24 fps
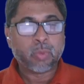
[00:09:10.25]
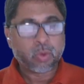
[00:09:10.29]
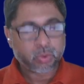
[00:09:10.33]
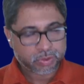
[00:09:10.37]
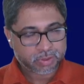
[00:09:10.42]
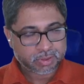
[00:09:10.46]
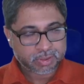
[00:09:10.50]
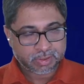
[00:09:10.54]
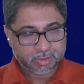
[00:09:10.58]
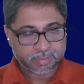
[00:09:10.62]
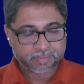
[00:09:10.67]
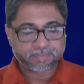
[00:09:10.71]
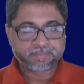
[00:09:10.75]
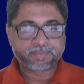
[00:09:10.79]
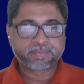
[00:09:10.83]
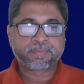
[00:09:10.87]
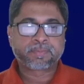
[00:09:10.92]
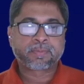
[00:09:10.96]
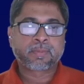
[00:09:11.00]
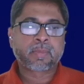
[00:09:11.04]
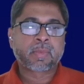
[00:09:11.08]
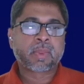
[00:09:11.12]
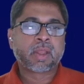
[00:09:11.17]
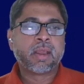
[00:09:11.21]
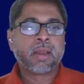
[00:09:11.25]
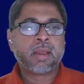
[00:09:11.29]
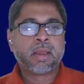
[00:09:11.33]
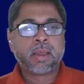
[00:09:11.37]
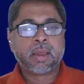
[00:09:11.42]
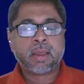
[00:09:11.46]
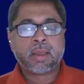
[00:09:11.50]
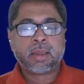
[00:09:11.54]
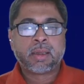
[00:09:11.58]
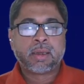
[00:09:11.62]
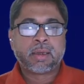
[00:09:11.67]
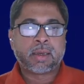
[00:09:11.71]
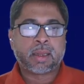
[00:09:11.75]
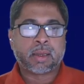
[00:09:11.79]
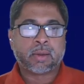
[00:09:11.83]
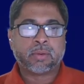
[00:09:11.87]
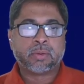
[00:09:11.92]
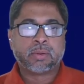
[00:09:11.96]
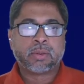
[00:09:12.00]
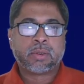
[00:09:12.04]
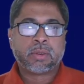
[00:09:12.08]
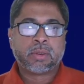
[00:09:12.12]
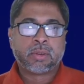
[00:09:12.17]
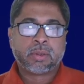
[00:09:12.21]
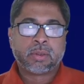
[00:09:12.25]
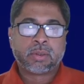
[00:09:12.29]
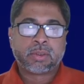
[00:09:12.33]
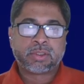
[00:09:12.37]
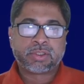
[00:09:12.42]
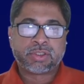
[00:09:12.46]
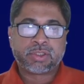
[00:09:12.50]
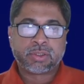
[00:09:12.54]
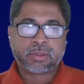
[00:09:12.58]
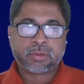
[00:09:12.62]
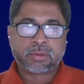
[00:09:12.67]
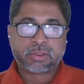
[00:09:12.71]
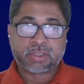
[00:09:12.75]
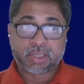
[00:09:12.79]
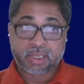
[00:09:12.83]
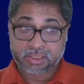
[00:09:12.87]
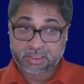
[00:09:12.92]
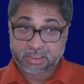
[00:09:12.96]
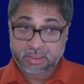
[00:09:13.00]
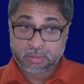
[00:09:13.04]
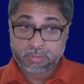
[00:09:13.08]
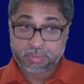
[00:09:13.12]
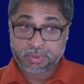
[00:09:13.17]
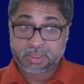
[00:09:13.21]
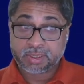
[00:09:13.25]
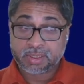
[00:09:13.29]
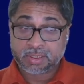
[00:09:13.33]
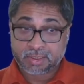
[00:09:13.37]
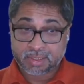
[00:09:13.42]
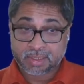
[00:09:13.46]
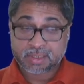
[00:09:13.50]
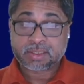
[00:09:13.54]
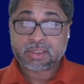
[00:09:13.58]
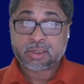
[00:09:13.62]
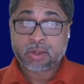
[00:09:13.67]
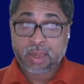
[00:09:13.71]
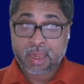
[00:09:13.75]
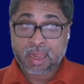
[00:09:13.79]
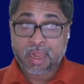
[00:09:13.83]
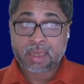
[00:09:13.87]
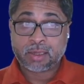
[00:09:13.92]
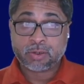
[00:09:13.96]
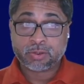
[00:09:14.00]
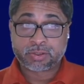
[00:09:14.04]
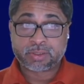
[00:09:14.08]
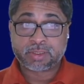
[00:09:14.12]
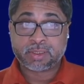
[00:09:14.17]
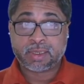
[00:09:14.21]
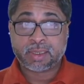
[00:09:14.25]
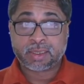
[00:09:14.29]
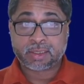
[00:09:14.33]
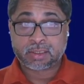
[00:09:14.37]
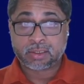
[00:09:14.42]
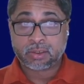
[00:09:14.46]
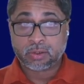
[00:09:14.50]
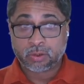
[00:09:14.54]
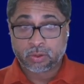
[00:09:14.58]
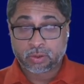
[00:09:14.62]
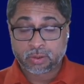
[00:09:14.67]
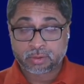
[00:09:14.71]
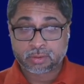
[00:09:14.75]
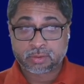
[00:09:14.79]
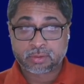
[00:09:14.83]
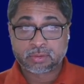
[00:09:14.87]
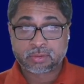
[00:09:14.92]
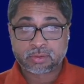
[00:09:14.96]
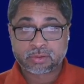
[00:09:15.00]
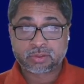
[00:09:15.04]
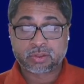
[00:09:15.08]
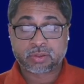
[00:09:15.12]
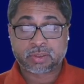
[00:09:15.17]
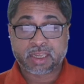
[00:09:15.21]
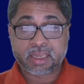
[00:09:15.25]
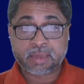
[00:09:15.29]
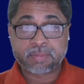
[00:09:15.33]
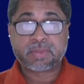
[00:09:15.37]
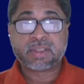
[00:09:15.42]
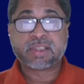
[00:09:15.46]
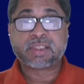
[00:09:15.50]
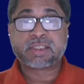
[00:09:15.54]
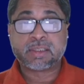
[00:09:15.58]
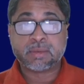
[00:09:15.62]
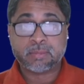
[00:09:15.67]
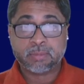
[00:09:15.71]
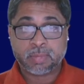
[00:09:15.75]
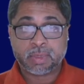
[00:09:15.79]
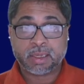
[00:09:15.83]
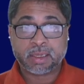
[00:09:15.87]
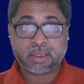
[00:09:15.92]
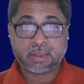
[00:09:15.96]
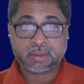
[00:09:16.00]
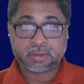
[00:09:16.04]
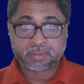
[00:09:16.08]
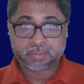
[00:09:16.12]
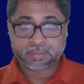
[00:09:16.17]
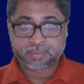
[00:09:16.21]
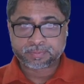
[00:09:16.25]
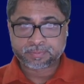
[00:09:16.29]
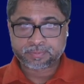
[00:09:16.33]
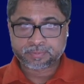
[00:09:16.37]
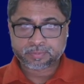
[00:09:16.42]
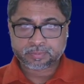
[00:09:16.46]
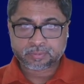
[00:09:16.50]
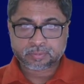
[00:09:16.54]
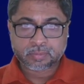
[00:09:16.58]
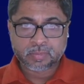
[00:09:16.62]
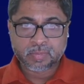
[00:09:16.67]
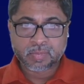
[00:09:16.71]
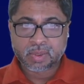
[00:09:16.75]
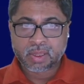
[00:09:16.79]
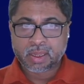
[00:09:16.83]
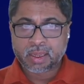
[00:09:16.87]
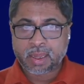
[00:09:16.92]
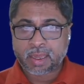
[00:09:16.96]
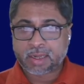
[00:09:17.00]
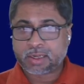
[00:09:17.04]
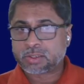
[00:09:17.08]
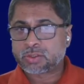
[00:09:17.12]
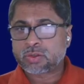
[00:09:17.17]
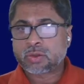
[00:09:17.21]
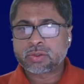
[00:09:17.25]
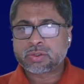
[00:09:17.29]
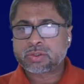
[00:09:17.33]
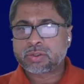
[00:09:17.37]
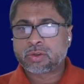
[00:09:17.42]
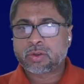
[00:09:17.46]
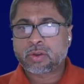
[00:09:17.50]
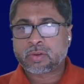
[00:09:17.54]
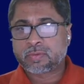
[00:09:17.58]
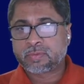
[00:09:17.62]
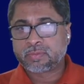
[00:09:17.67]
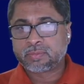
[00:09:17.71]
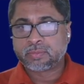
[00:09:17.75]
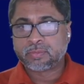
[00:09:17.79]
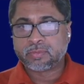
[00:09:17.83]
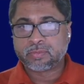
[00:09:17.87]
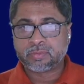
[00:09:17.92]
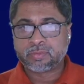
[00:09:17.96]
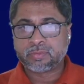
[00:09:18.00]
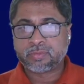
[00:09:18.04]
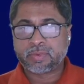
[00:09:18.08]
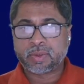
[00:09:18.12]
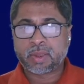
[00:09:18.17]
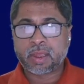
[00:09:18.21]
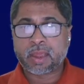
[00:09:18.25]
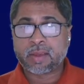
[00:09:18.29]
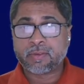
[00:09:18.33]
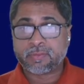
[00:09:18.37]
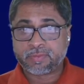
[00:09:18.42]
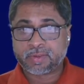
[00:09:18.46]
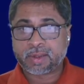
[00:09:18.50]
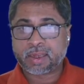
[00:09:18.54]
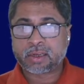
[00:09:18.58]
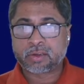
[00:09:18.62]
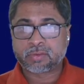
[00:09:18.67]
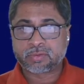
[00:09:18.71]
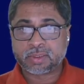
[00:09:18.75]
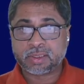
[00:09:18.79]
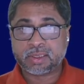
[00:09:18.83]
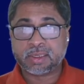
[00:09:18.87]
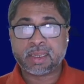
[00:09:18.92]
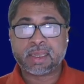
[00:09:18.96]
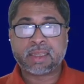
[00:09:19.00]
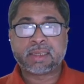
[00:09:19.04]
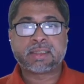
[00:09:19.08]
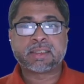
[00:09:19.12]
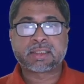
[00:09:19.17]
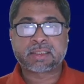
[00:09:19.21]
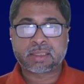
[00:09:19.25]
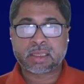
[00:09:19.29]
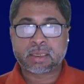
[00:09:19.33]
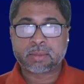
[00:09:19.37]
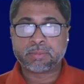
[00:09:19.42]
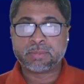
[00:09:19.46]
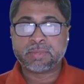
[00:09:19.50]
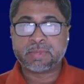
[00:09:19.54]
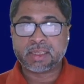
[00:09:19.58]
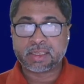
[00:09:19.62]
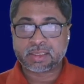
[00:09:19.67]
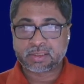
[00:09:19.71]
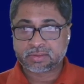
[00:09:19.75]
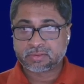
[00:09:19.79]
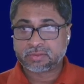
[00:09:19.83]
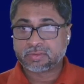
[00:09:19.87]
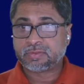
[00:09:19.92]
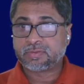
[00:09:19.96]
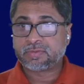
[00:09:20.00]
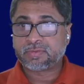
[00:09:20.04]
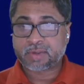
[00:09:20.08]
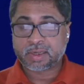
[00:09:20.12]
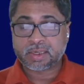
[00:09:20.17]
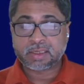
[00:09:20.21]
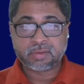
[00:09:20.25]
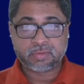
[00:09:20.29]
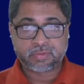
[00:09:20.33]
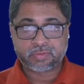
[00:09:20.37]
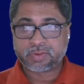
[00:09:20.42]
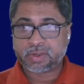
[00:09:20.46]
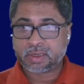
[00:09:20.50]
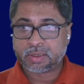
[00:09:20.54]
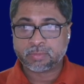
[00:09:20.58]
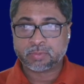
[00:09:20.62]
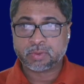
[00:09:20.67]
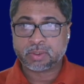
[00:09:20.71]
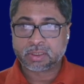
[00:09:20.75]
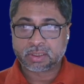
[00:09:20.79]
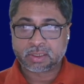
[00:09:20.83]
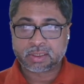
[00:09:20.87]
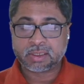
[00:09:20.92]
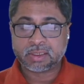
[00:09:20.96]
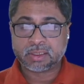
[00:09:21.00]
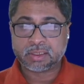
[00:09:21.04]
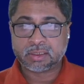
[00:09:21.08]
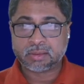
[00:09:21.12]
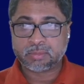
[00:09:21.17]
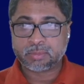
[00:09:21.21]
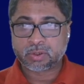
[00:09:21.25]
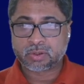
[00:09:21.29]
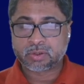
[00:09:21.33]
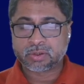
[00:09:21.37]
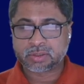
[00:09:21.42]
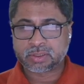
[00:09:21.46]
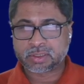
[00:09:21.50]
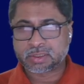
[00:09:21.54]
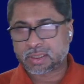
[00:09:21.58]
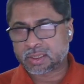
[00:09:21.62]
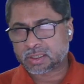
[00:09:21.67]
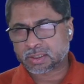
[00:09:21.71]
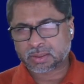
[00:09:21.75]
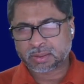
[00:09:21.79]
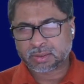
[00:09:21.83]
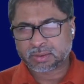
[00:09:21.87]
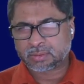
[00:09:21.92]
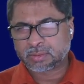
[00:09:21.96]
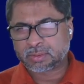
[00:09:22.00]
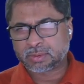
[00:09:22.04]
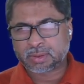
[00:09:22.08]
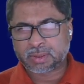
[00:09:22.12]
mostly. Now, ChatGPT does hallucinate a lot, so keep this in mind. And it's also not aware of the latest updates of the Fyne framework, clearly, because it has